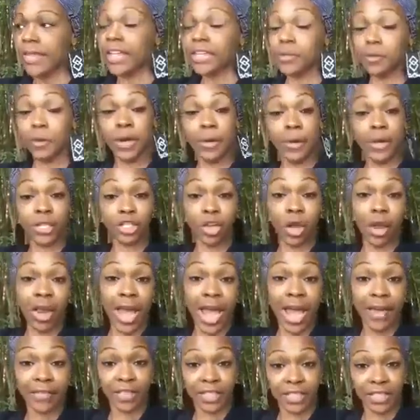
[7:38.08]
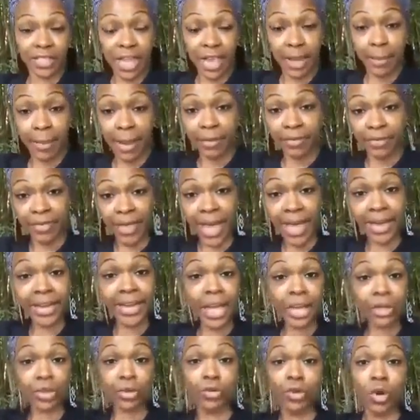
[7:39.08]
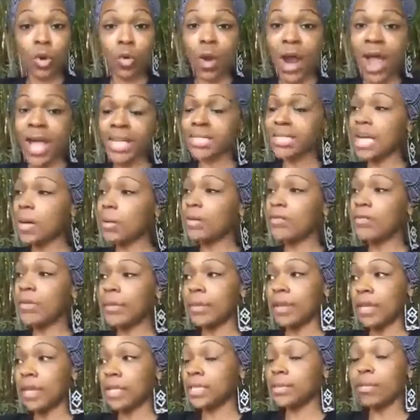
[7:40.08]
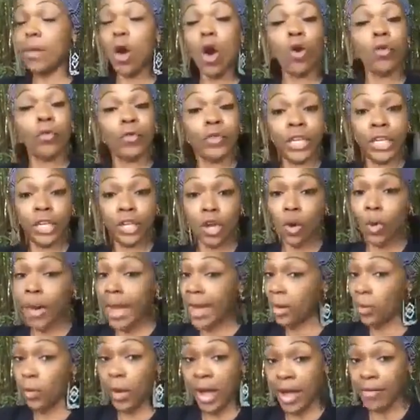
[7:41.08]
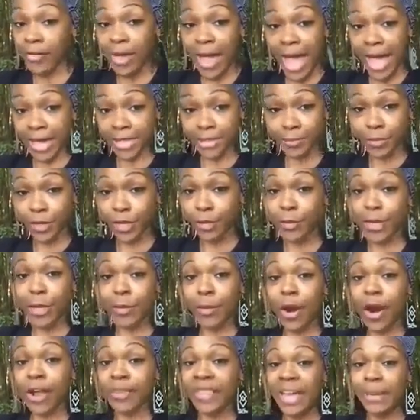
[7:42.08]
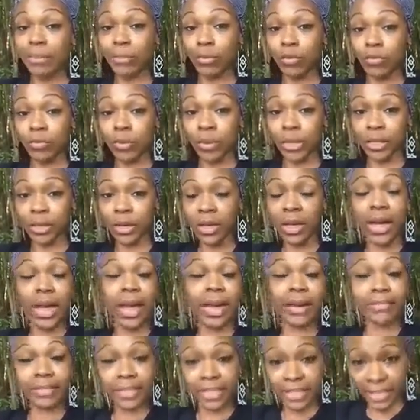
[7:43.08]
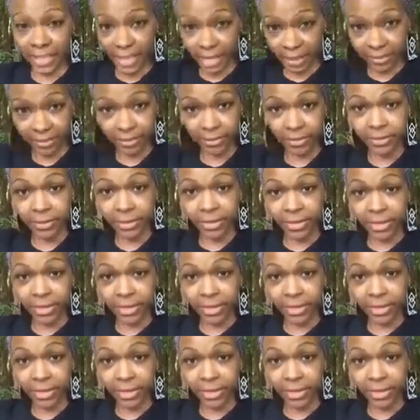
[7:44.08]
And that's pretty much all I have to say about that. Now you know where I stand with feminism. Hopefully nobody will ever ask me to be a part of that movement ever again.